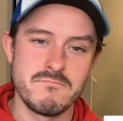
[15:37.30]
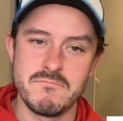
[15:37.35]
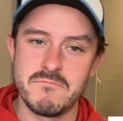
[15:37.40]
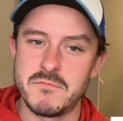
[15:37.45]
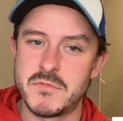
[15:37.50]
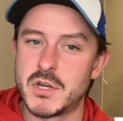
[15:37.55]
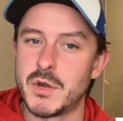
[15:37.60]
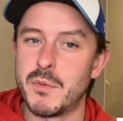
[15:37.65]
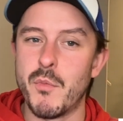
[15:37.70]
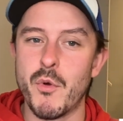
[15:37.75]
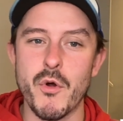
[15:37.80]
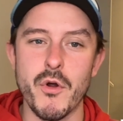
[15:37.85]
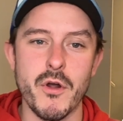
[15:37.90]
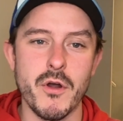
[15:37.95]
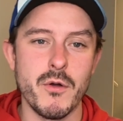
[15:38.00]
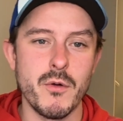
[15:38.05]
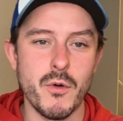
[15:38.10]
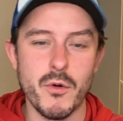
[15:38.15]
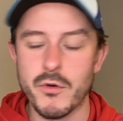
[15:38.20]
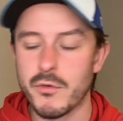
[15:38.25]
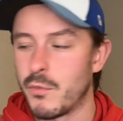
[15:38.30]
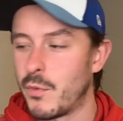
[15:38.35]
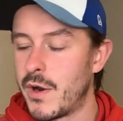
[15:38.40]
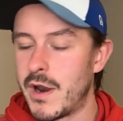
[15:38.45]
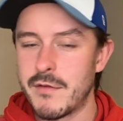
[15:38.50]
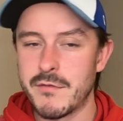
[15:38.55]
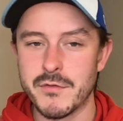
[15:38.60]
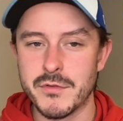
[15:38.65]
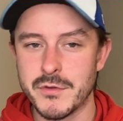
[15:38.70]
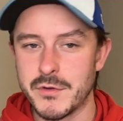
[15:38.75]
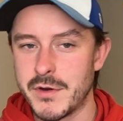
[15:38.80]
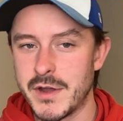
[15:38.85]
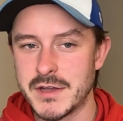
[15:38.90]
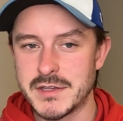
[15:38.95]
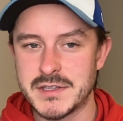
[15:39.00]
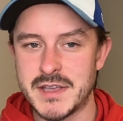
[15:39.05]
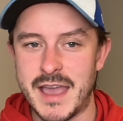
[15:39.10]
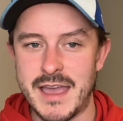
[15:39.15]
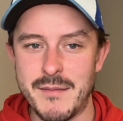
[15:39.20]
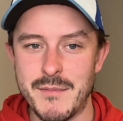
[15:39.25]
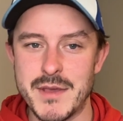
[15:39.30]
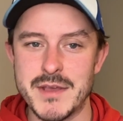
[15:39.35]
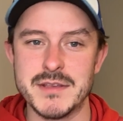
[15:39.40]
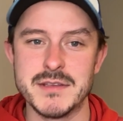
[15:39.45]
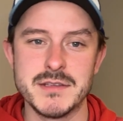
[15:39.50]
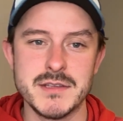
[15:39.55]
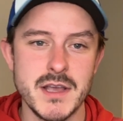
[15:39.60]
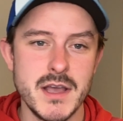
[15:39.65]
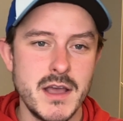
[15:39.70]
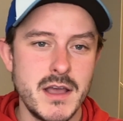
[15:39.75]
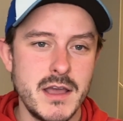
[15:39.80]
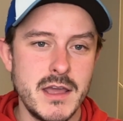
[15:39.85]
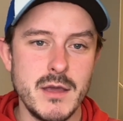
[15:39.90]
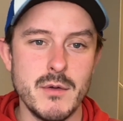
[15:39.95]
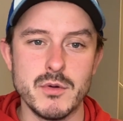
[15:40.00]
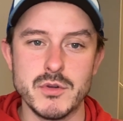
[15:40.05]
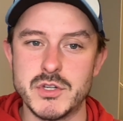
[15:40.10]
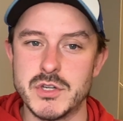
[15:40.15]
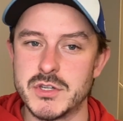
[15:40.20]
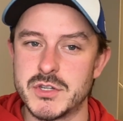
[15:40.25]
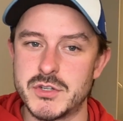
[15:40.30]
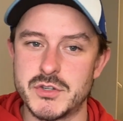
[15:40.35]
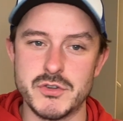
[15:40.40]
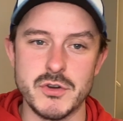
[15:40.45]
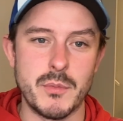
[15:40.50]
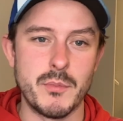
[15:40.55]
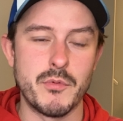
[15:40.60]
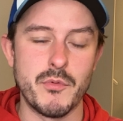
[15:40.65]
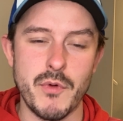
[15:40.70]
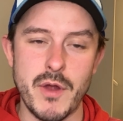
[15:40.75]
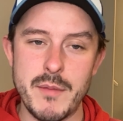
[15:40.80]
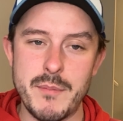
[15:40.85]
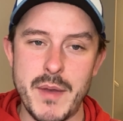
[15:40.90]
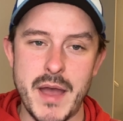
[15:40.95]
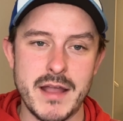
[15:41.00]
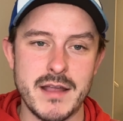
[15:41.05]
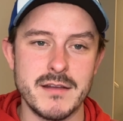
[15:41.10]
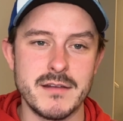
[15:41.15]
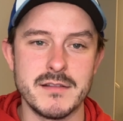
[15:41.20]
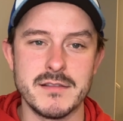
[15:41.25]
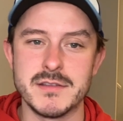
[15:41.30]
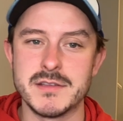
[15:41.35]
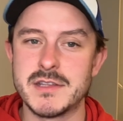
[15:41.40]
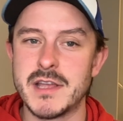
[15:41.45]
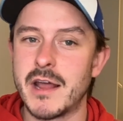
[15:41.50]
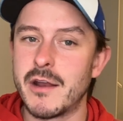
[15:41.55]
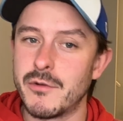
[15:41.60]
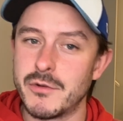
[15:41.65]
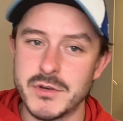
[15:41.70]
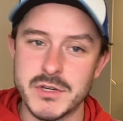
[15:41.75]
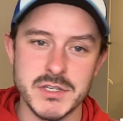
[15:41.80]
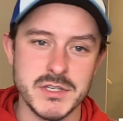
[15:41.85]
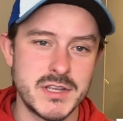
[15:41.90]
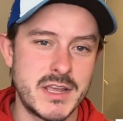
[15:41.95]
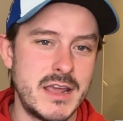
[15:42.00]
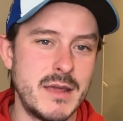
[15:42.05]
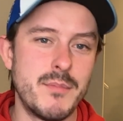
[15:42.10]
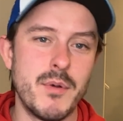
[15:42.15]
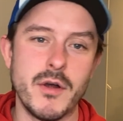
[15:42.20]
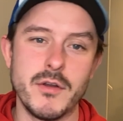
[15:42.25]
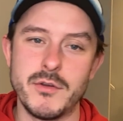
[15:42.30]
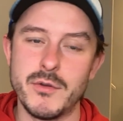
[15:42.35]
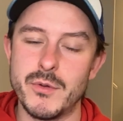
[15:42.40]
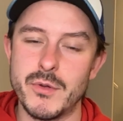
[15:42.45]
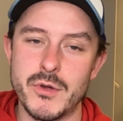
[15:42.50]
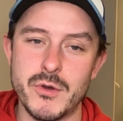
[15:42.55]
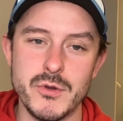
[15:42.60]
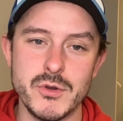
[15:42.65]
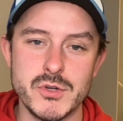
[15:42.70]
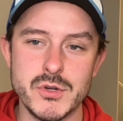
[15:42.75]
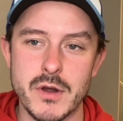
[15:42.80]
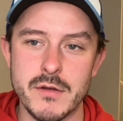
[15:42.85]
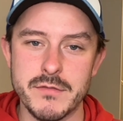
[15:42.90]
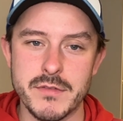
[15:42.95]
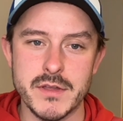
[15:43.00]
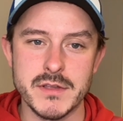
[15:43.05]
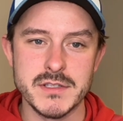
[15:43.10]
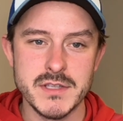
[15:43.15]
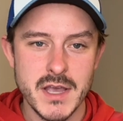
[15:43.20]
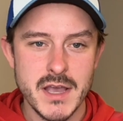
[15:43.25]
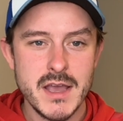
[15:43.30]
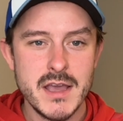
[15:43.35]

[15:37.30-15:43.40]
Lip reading: tomorrow or whenever their next game is, he will just jump right back into the saddle and just keep on doing Kucherov things.